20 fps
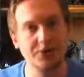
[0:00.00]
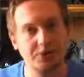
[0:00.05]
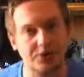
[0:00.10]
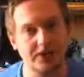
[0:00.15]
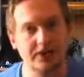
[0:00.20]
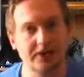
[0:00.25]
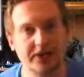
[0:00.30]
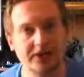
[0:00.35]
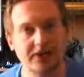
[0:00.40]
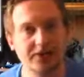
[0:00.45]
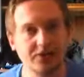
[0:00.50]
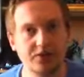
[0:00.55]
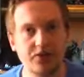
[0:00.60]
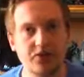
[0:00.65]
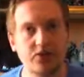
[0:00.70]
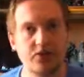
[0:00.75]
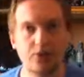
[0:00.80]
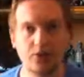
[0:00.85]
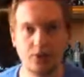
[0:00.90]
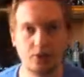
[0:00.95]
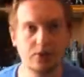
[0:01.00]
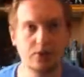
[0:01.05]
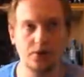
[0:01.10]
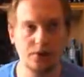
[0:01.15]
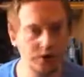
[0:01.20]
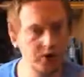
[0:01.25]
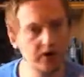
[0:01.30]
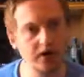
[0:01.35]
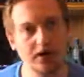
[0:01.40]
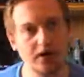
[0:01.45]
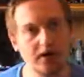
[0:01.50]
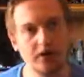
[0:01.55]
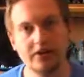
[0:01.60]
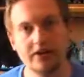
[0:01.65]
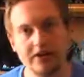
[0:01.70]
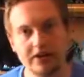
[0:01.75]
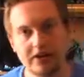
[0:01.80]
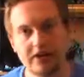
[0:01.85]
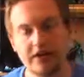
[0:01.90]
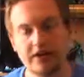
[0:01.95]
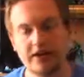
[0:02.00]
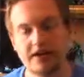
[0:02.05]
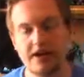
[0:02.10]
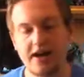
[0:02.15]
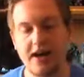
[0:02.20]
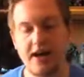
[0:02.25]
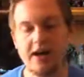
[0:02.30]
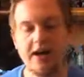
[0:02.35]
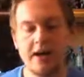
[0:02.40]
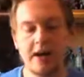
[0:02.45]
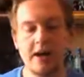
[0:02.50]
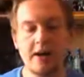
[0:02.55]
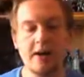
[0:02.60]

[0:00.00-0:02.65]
or King Ghidorah or Orga or anything like that.